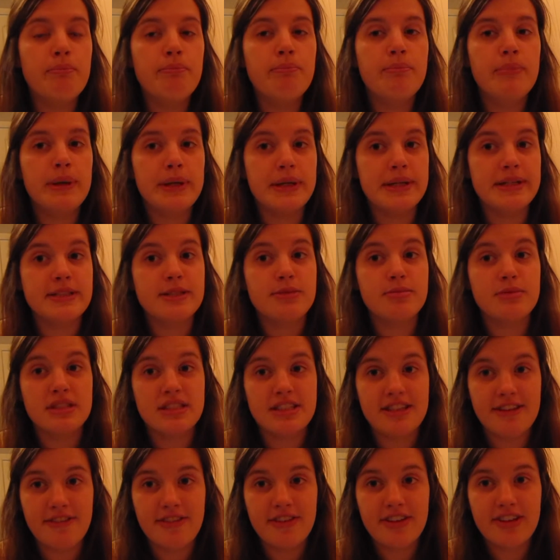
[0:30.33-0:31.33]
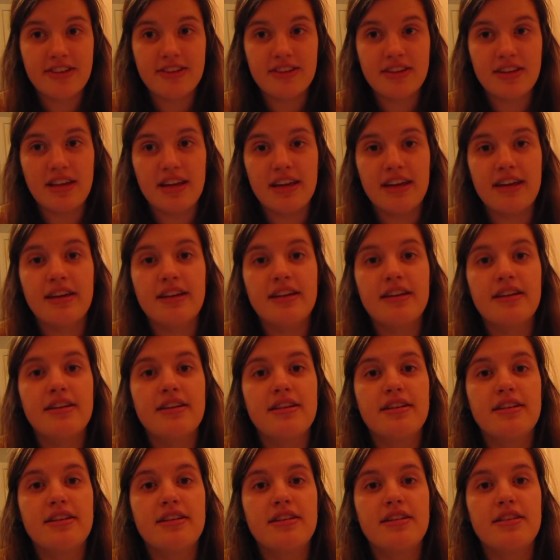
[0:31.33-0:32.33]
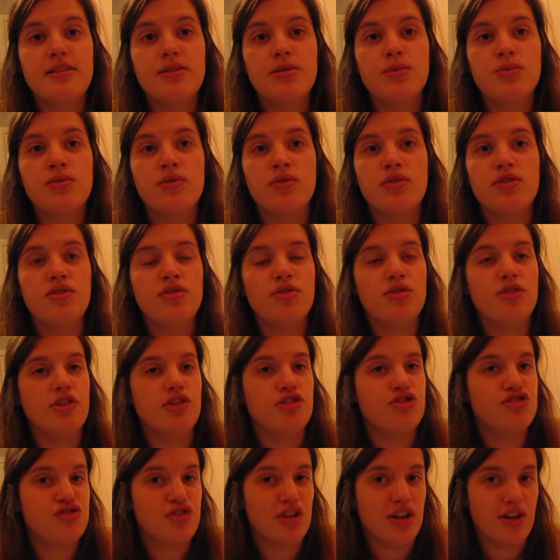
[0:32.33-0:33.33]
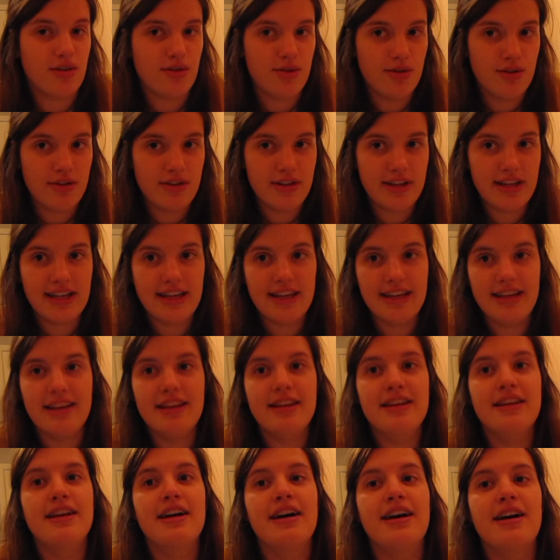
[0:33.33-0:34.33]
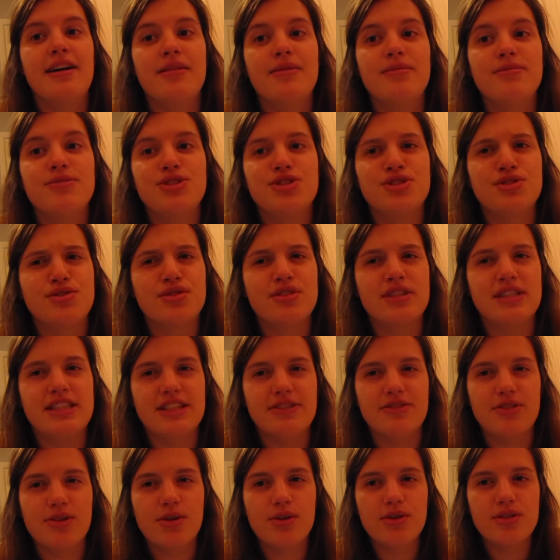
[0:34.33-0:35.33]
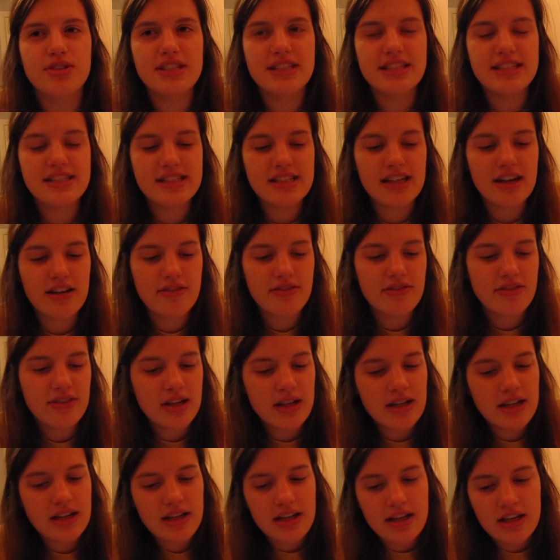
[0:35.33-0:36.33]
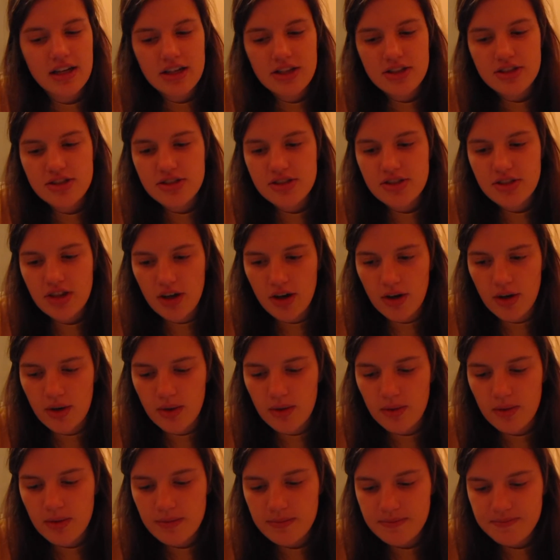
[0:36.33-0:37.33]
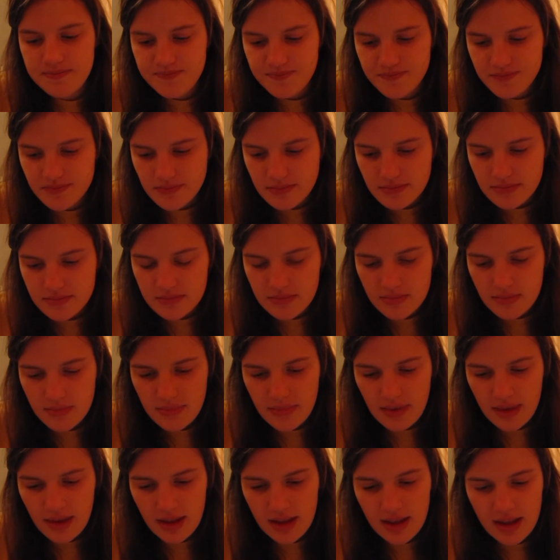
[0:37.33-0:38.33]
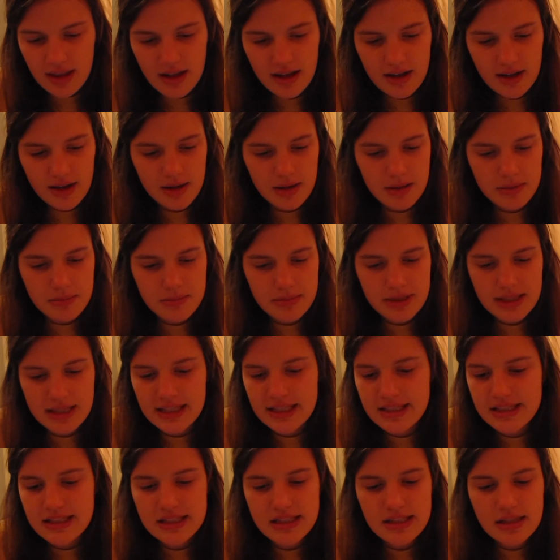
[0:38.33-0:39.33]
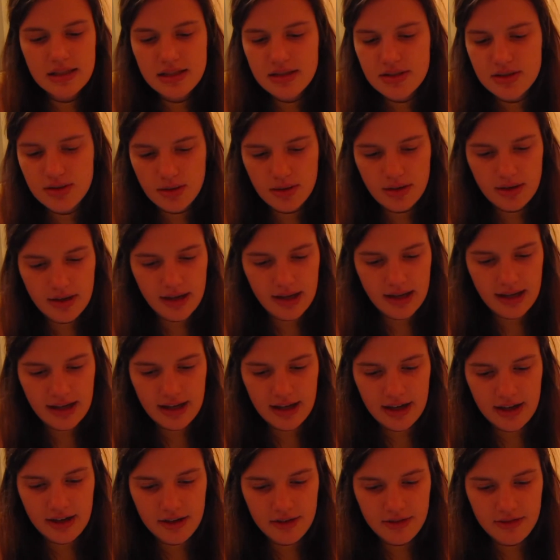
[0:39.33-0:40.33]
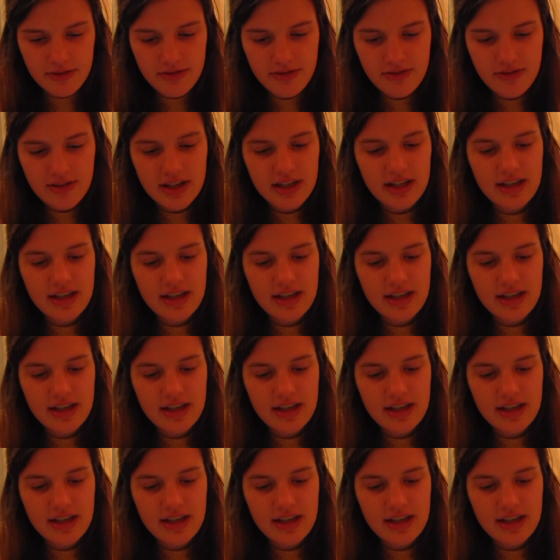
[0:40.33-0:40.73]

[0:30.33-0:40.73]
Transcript: but specifically through the struggle and just through the difficulty and stuff. So and this is the story of